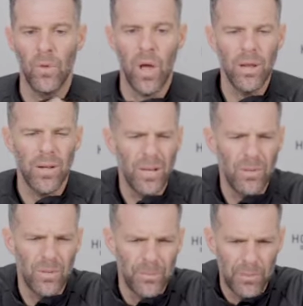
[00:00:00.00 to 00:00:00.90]
Well, I
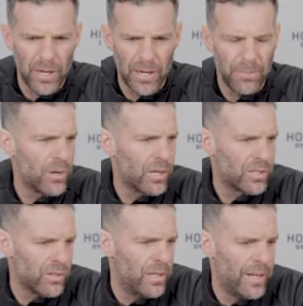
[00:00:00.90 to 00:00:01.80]
don't want to put any
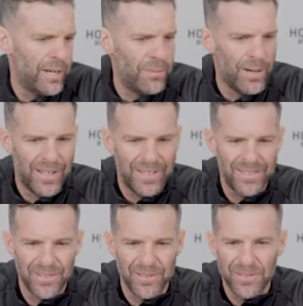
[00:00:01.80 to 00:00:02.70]
pressure on anybody
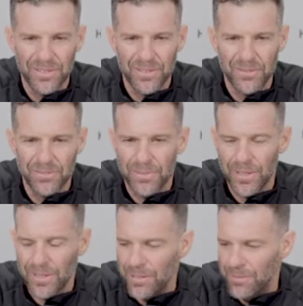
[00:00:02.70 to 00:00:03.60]

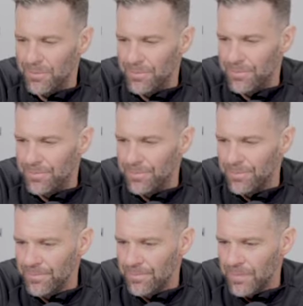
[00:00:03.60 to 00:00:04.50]

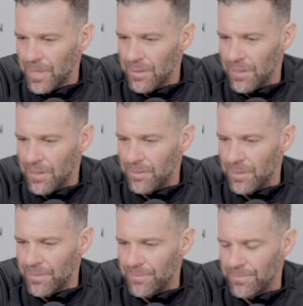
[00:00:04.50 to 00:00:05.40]
I don't
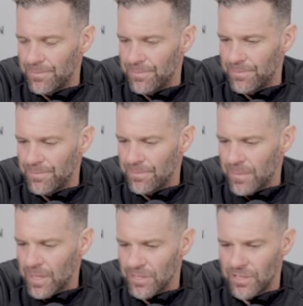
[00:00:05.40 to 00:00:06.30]
want to
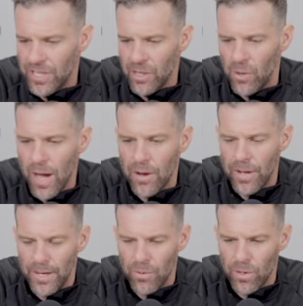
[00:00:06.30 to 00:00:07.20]
kind of single out
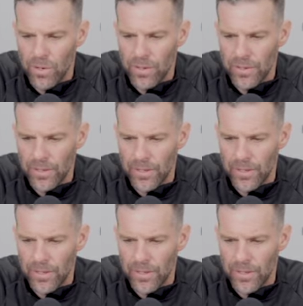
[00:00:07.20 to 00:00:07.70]
anyone.